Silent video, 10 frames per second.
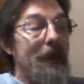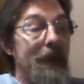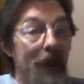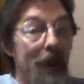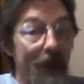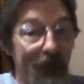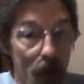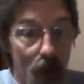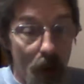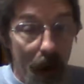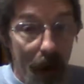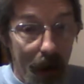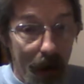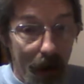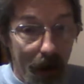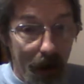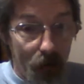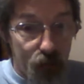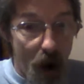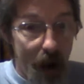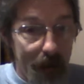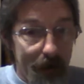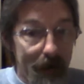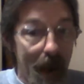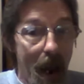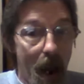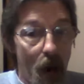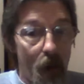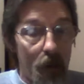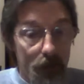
give you a right now